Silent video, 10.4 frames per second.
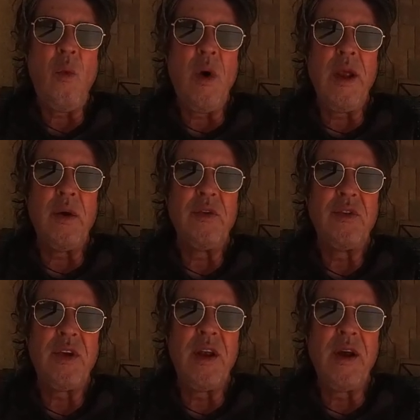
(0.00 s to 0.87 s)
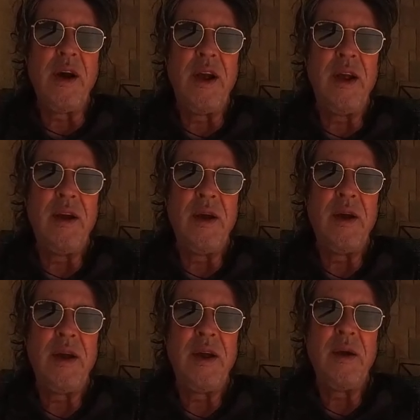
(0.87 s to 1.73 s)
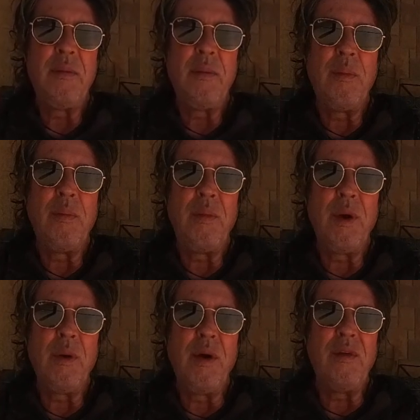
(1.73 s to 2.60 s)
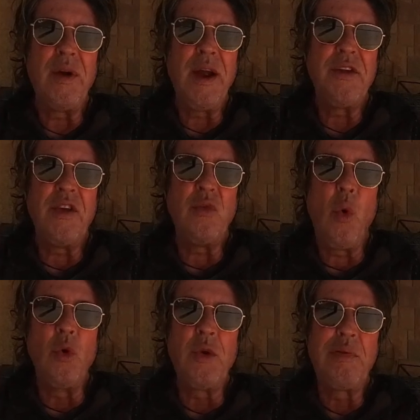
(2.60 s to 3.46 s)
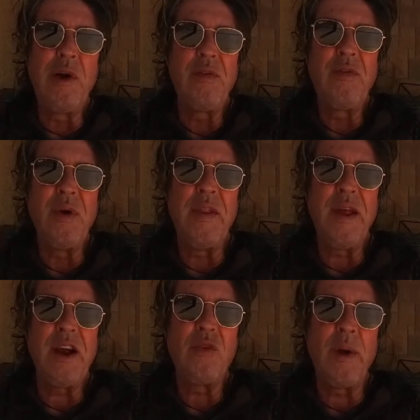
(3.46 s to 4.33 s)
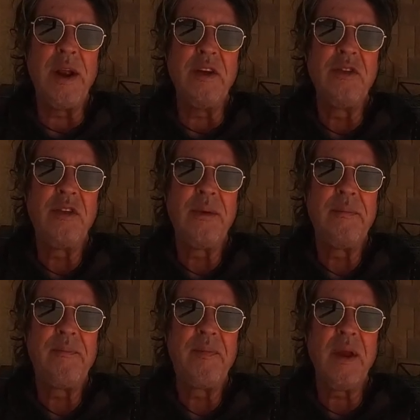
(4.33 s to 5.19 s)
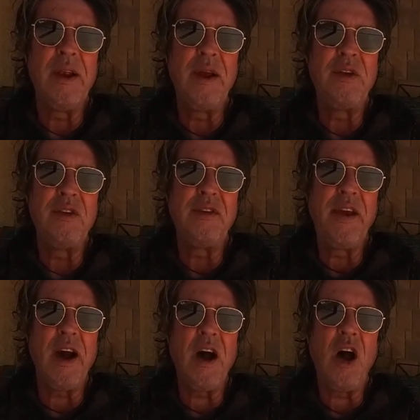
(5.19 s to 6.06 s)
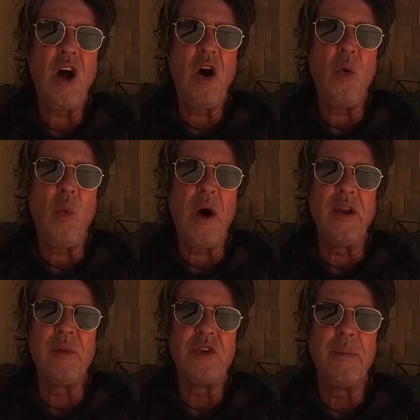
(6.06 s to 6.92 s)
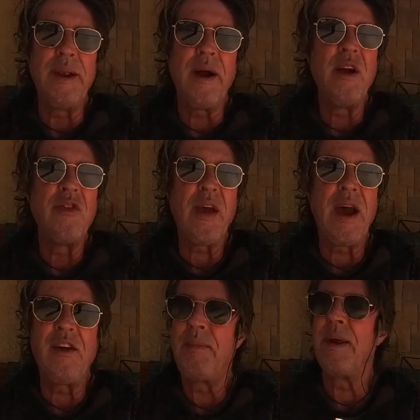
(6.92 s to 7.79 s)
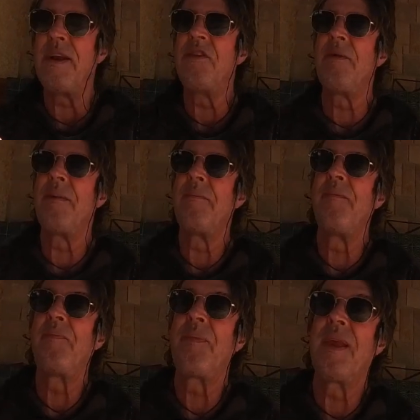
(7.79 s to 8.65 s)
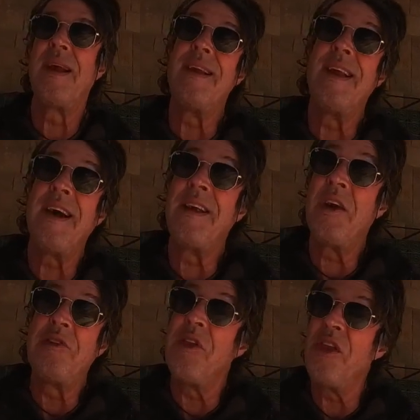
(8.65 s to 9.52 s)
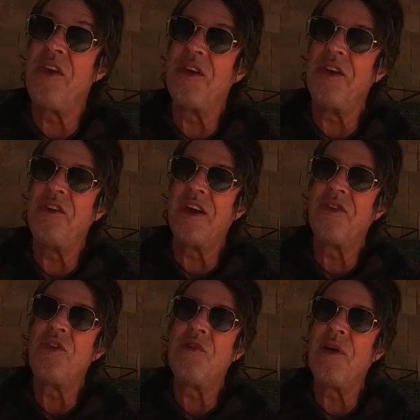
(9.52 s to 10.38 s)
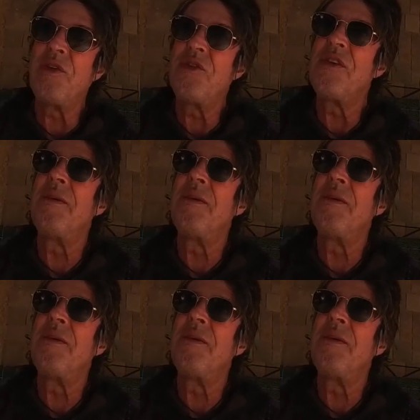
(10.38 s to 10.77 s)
What else can I go over? Yes, it's waterproof, where the X1 isn't. And notice the R1, which would be nice to have, but it's €936.